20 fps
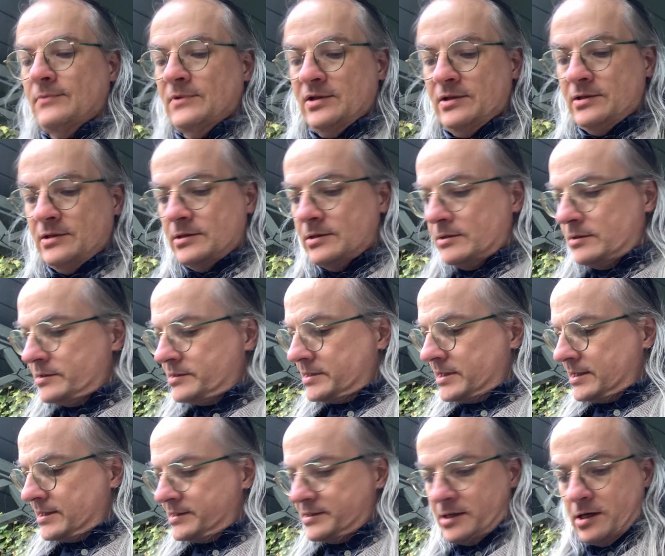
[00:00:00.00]
So let's
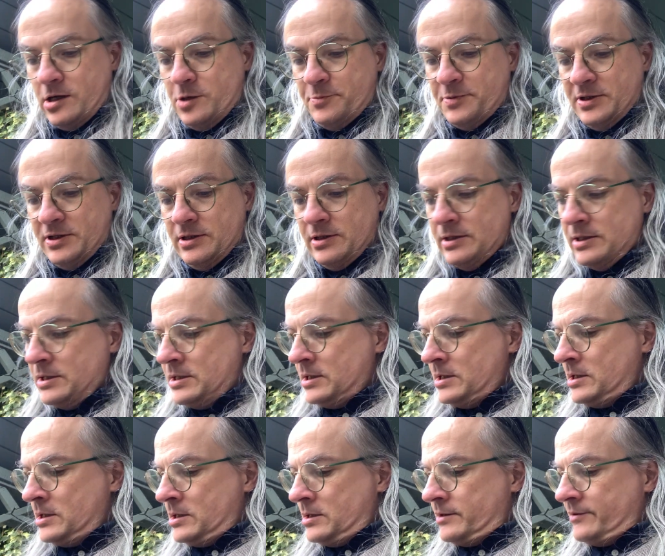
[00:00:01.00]
get this open,
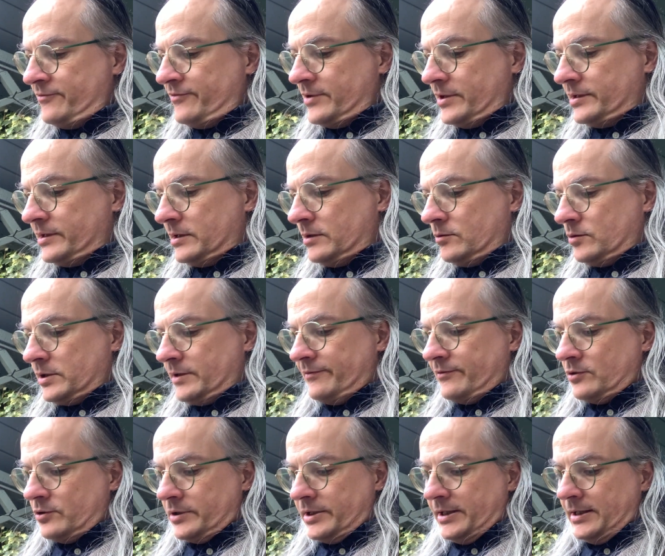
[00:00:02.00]
find out what I've
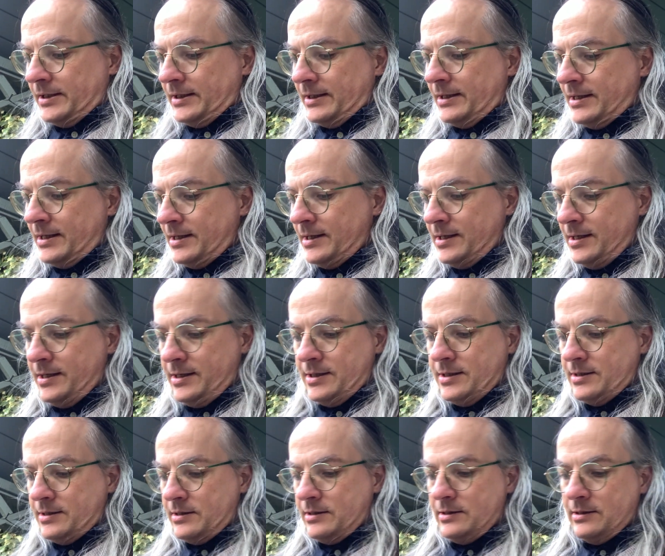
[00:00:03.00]
got in
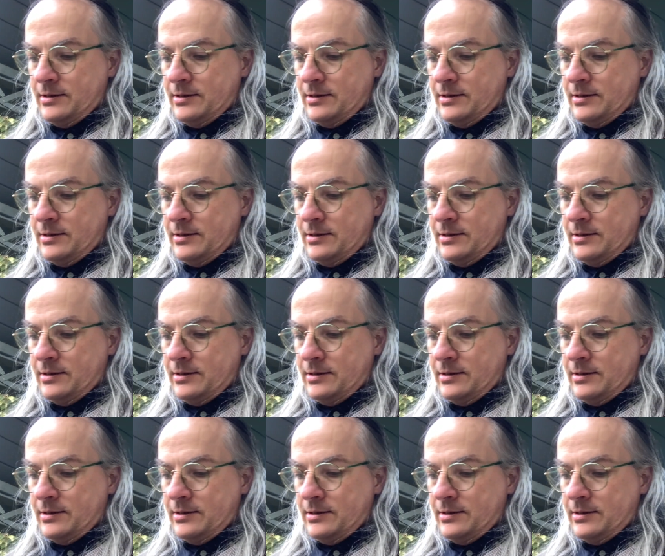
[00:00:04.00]
here.